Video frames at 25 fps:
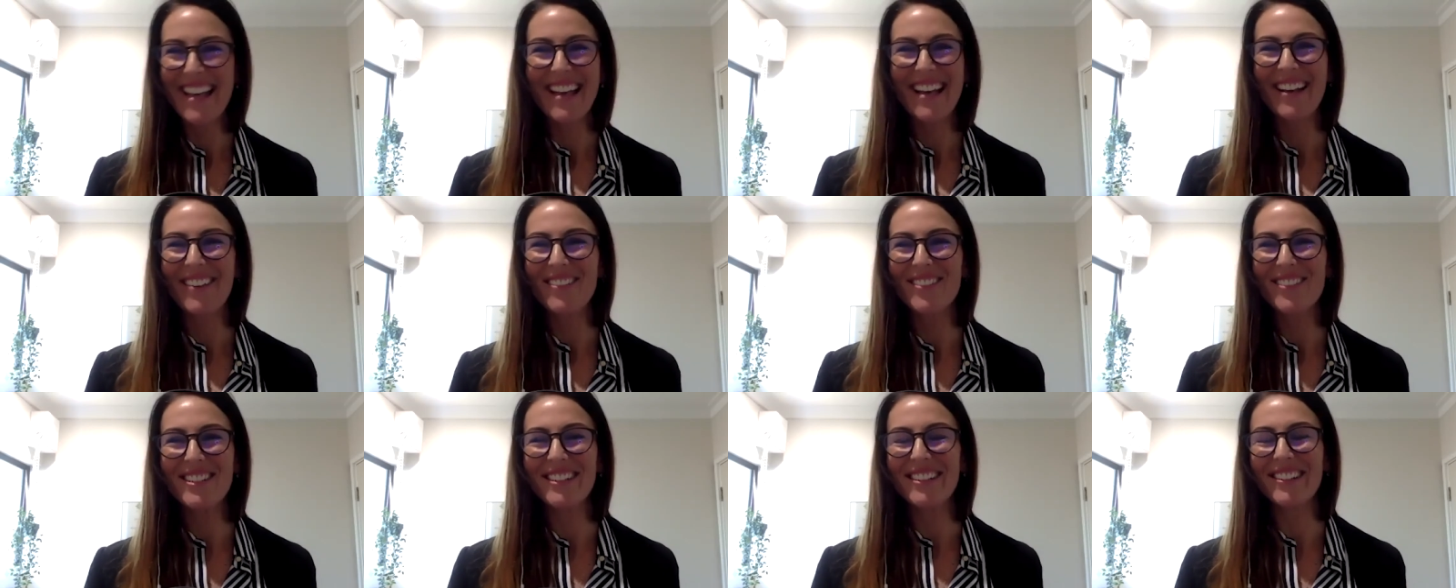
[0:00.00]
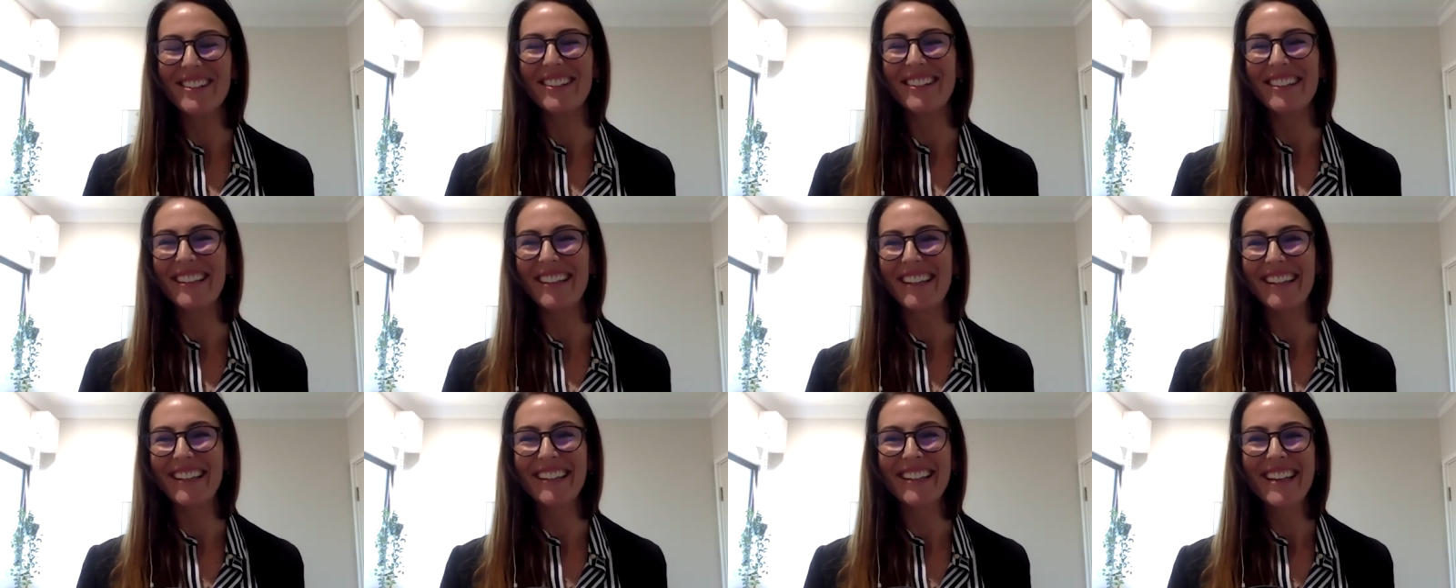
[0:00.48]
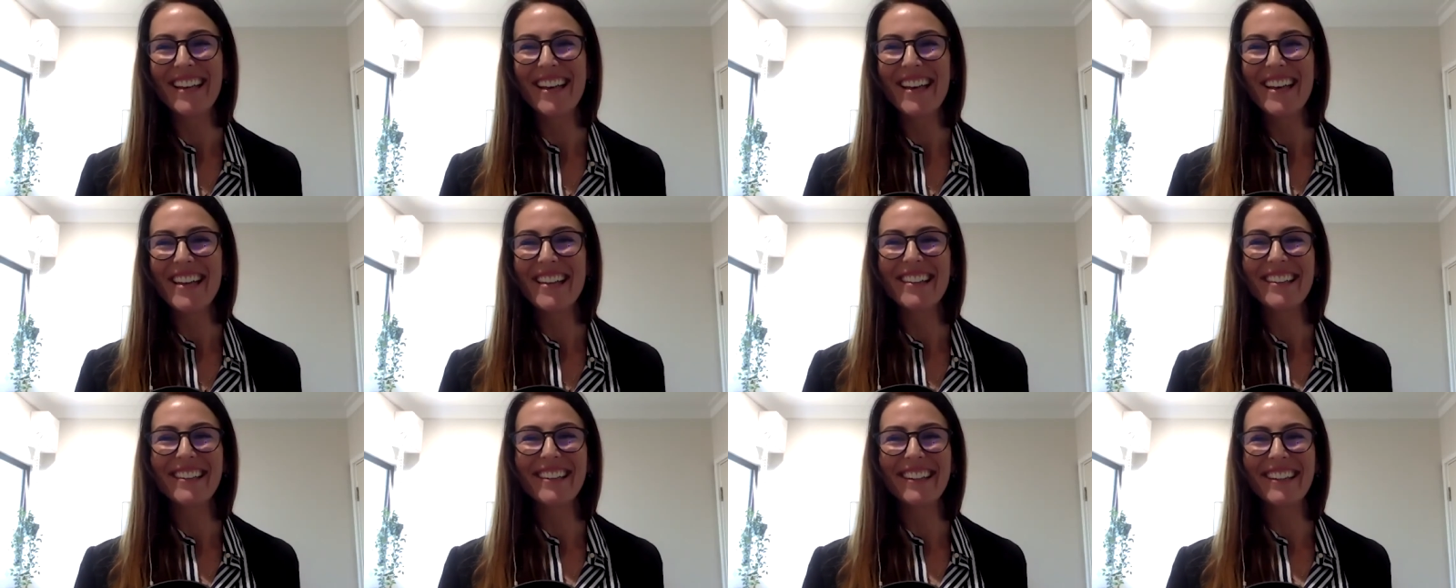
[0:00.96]
Absolutely.
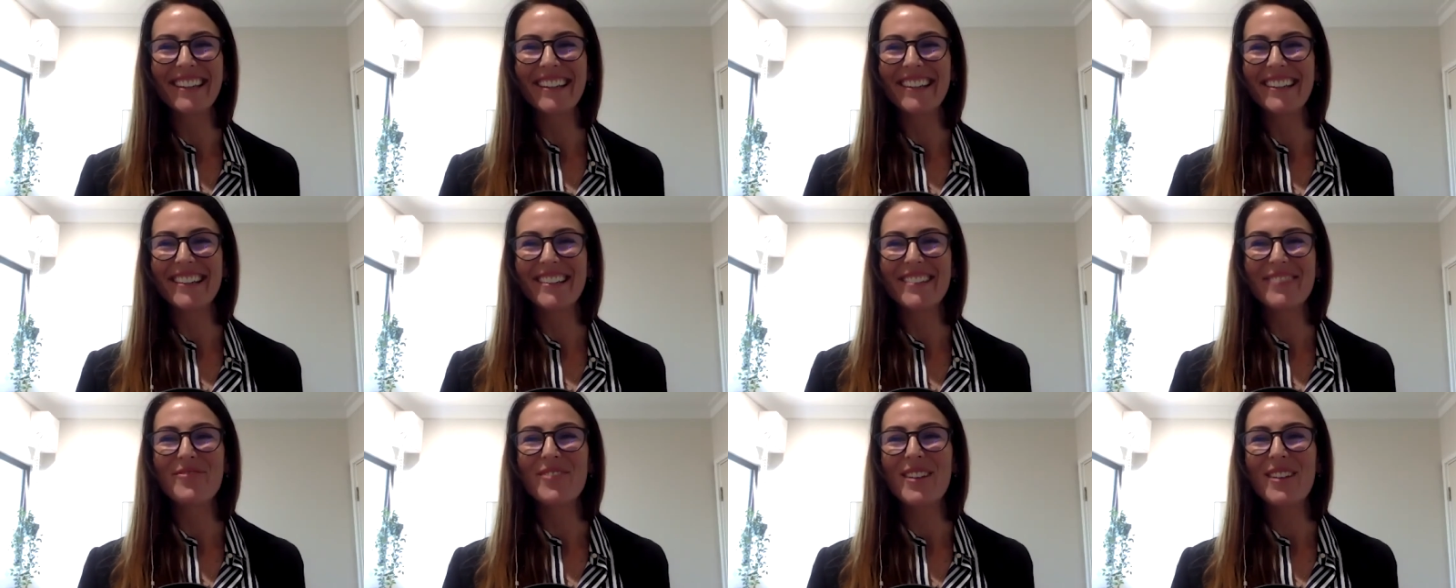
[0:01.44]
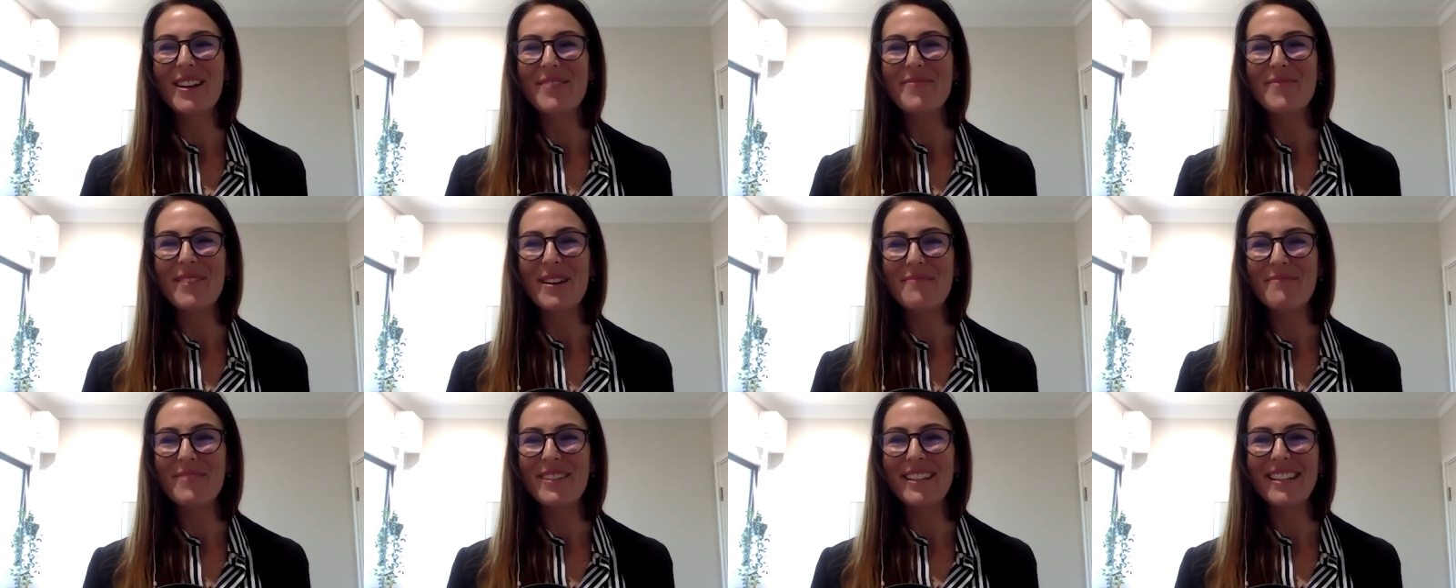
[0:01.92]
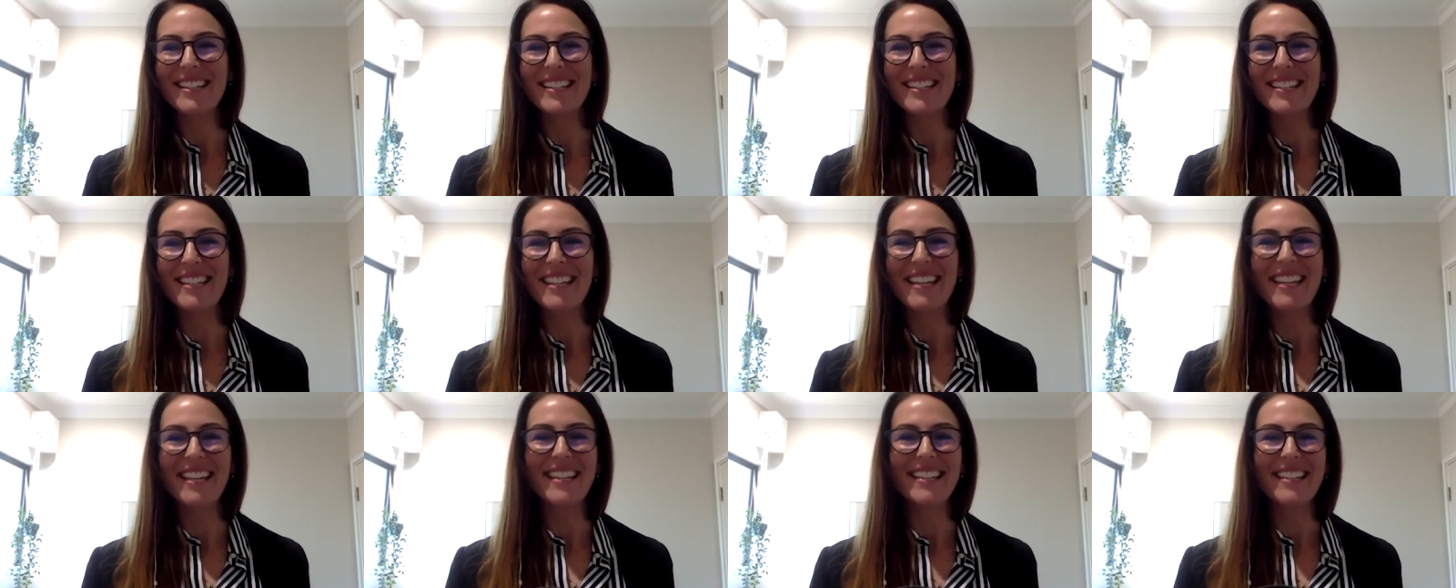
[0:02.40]
Yeah, My my biggest
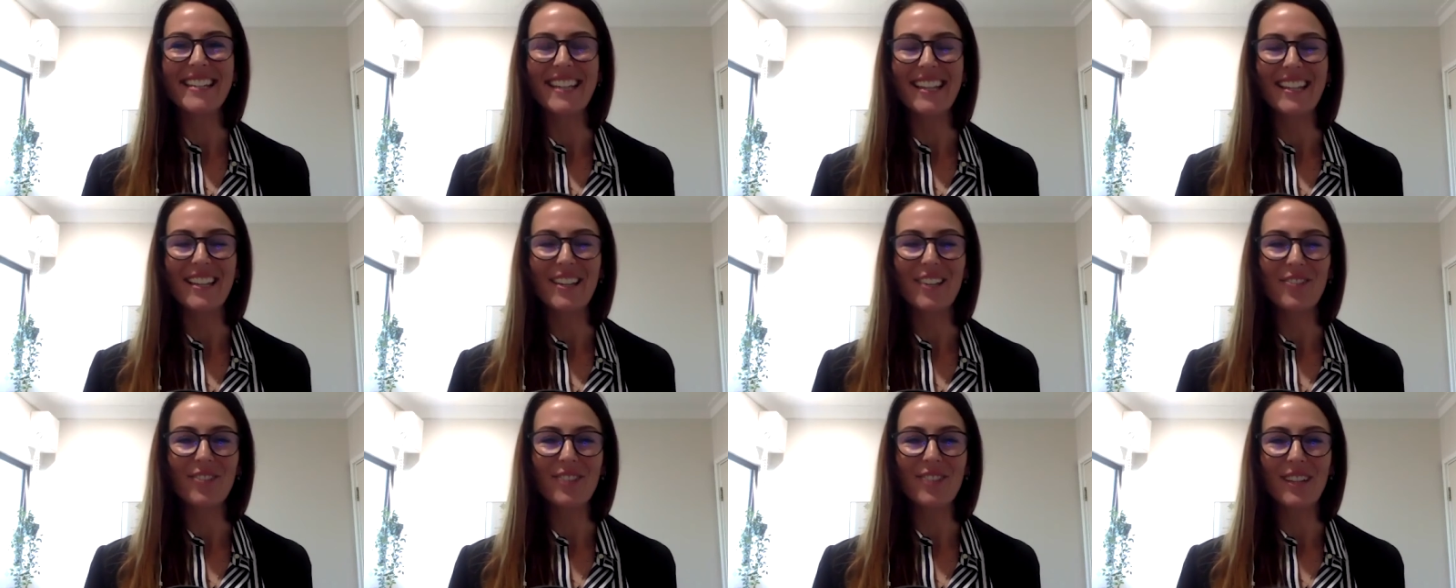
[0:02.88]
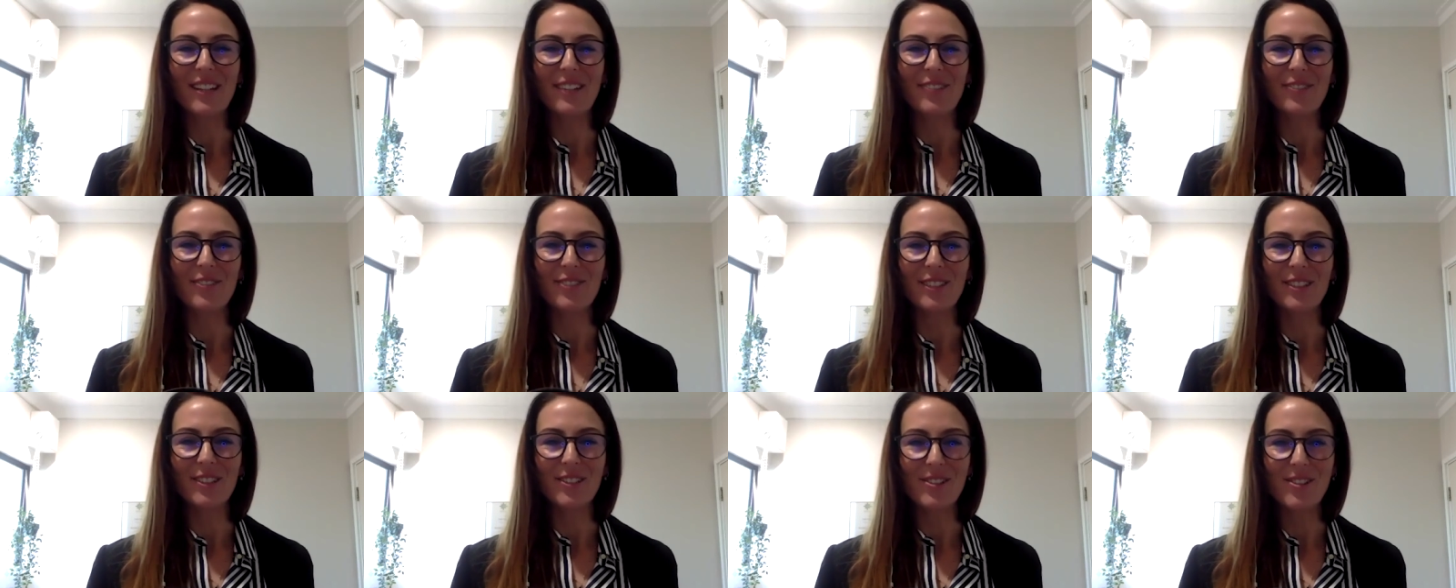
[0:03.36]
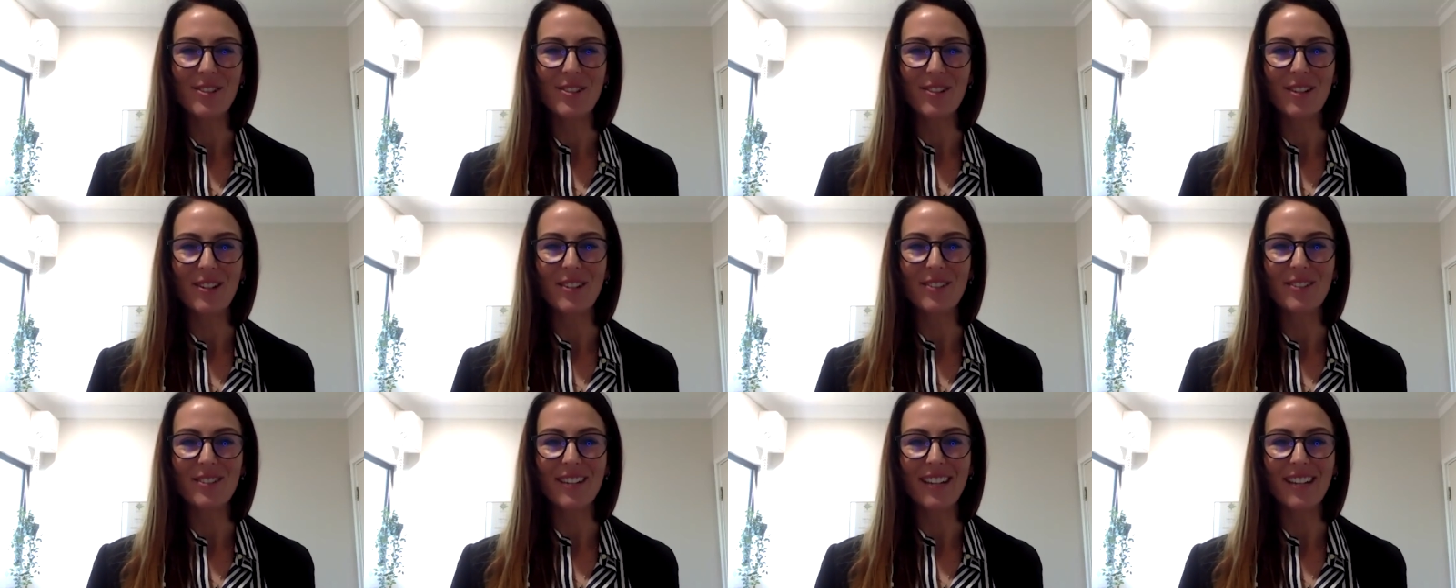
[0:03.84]
thing is I love getting real
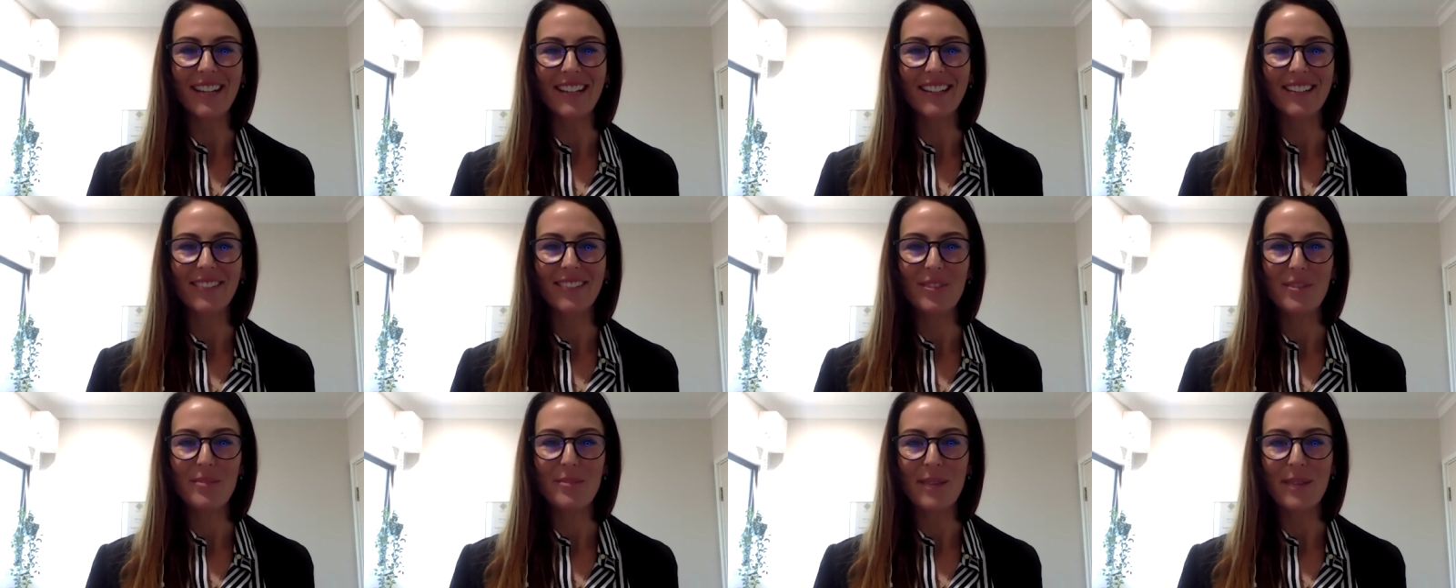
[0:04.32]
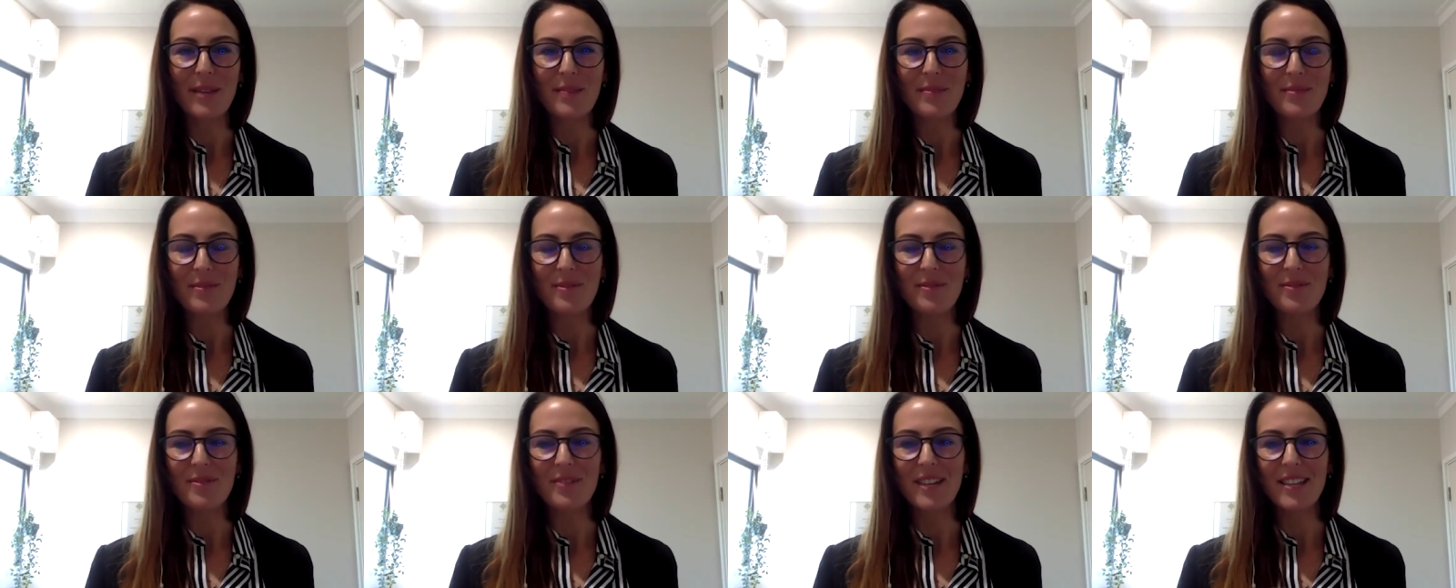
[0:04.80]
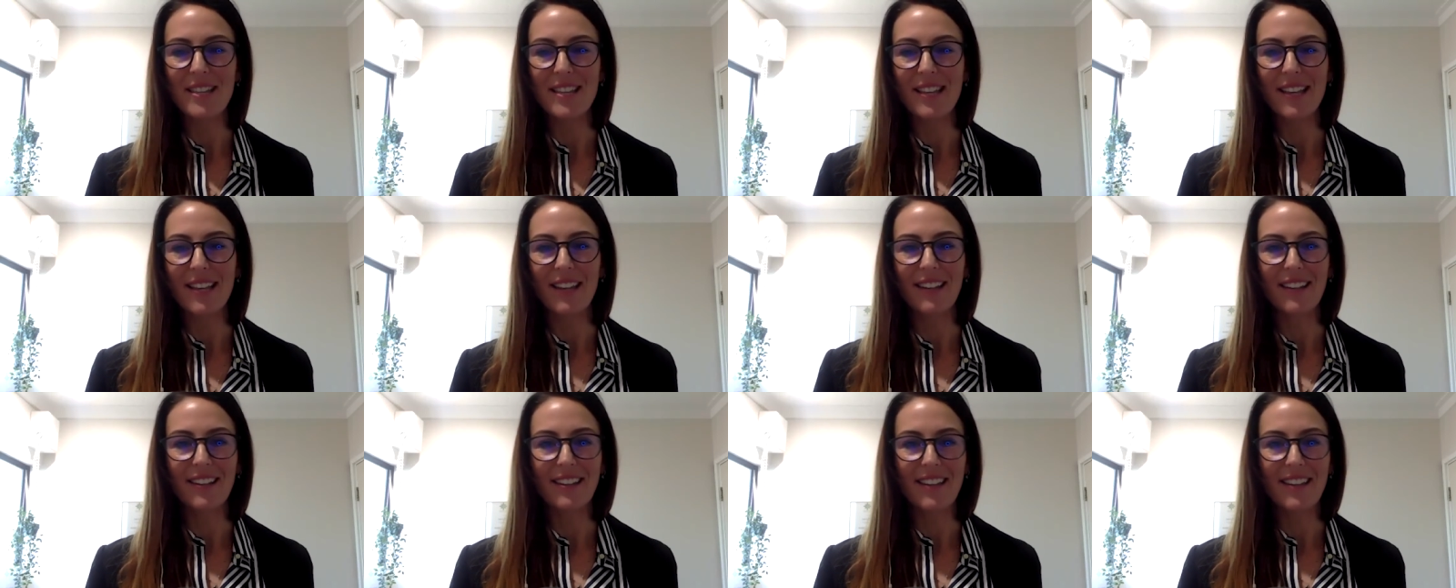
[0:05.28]
straight away with people and that